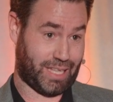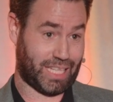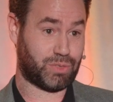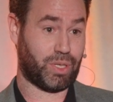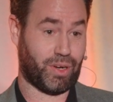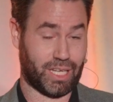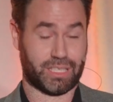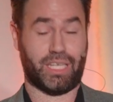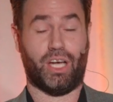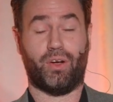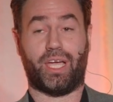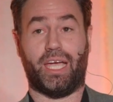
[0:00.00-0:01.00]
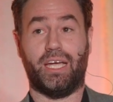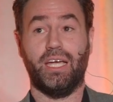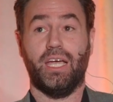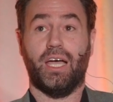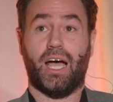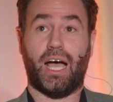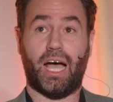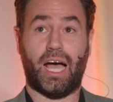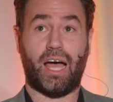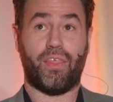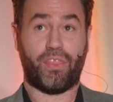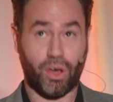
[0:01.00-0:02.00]
That's what you're asking. Okay,
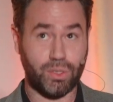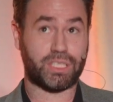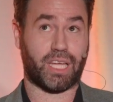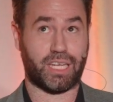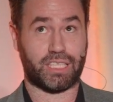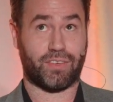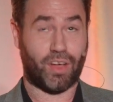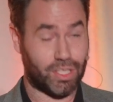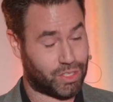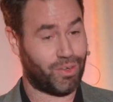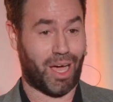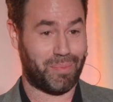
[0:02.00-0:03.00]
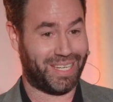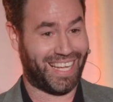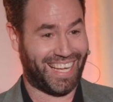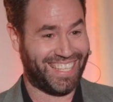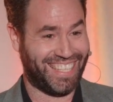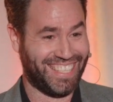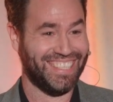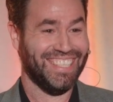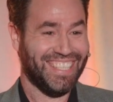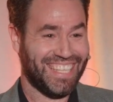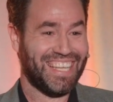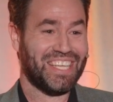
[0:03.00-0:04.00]
those studies have also not been done.
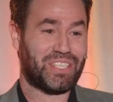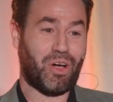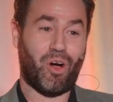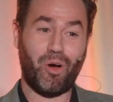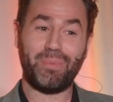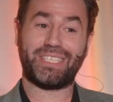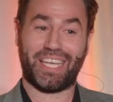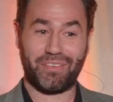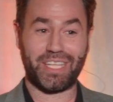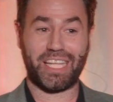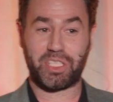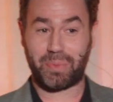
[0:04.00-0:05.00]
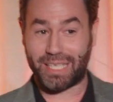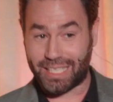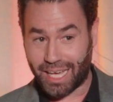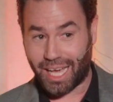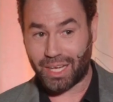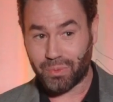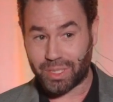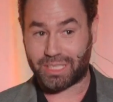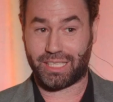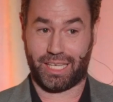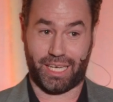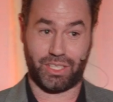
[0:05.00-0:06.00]
So almost everything that's been done with
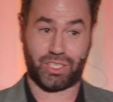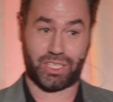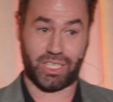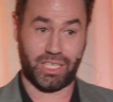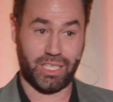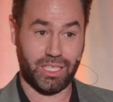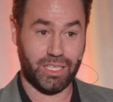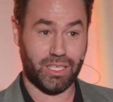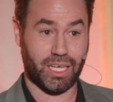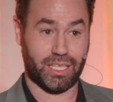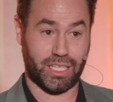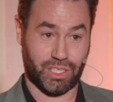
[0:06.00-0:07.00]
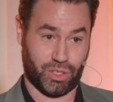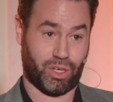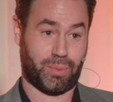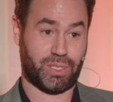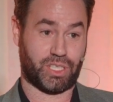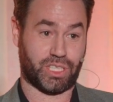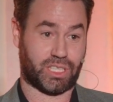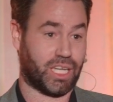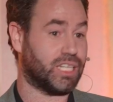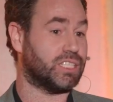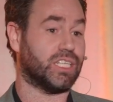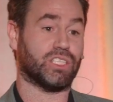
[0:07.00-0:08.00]
THC in these neuroimaging
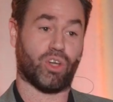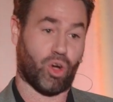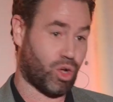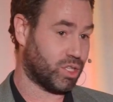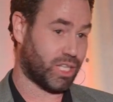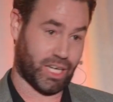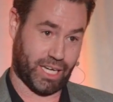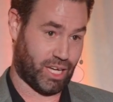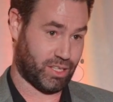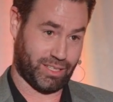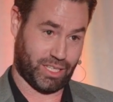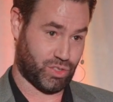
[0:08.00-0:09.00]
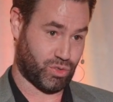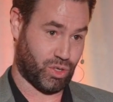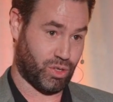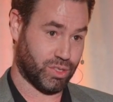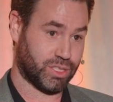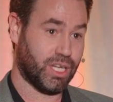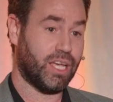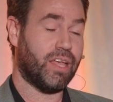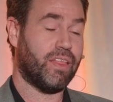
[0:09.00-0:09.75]
studies is all done in healthy controls.